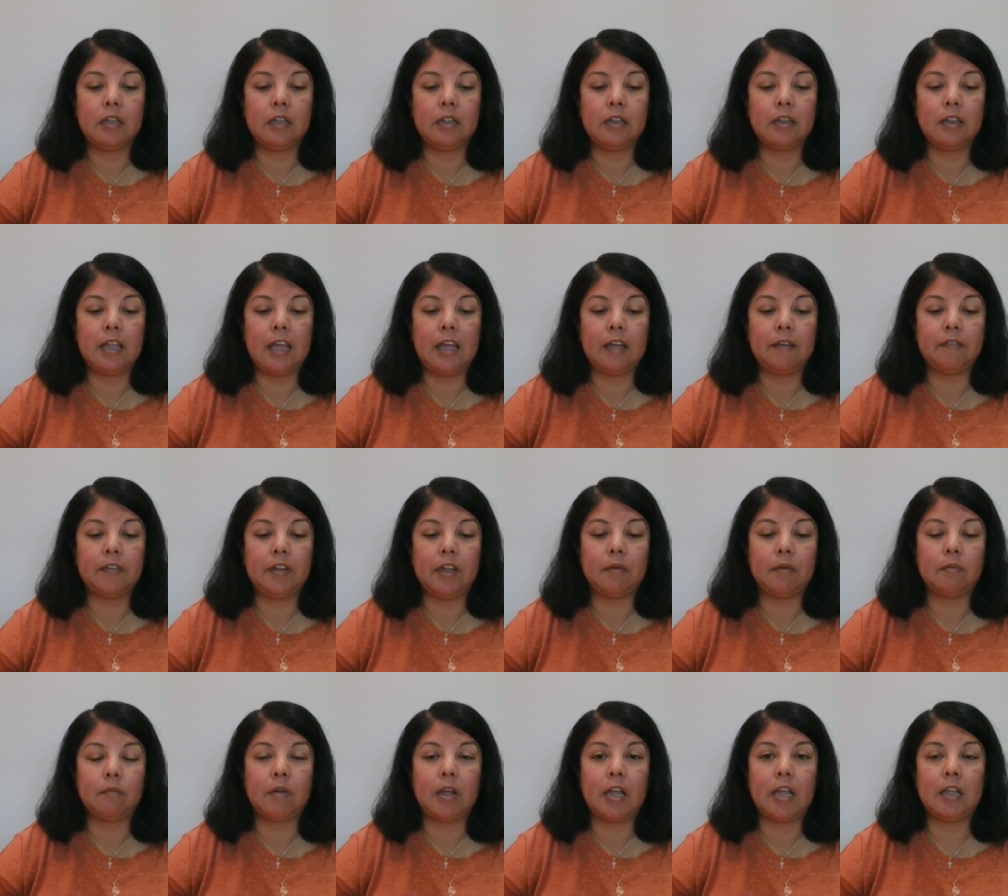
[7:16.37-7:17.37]
left
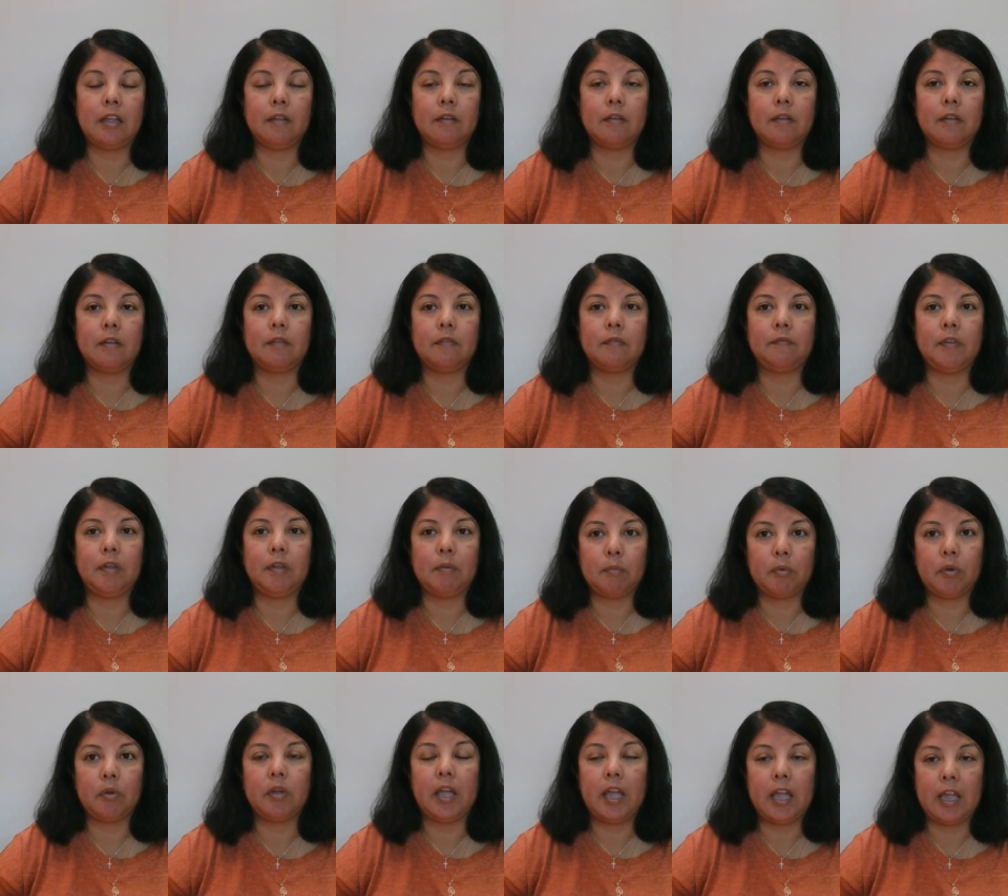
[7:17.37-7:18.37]
and right
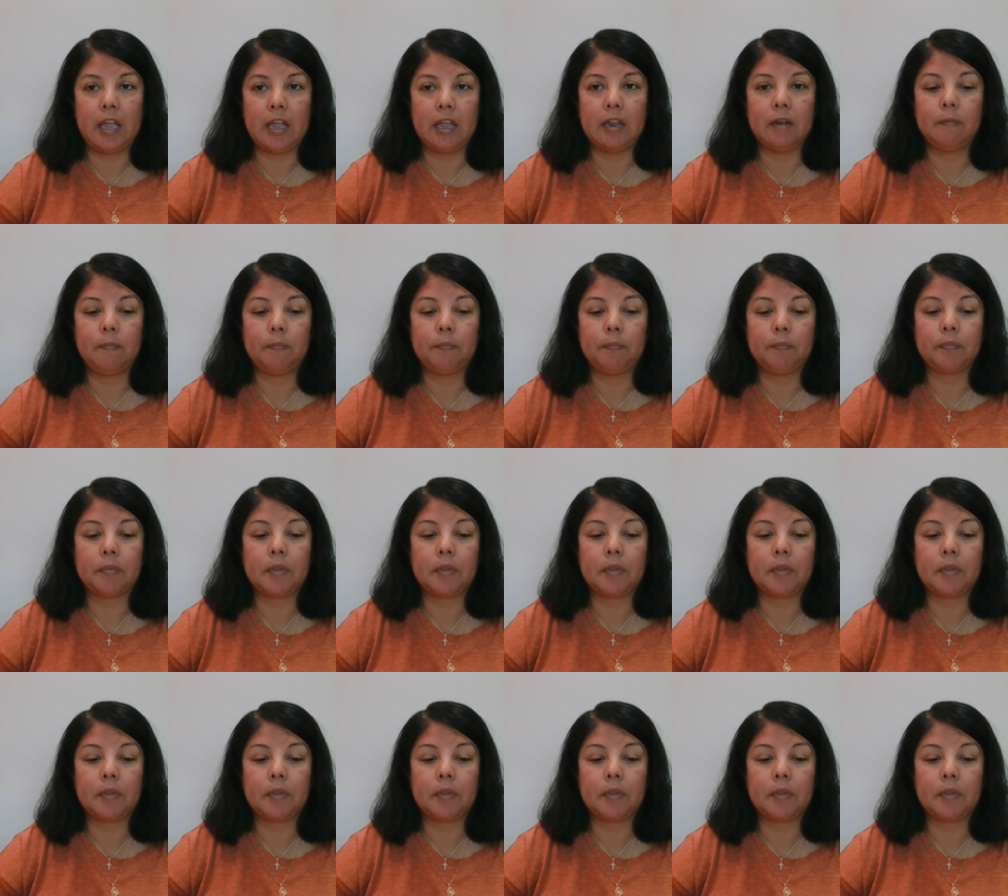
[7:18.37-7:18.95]
femoral head.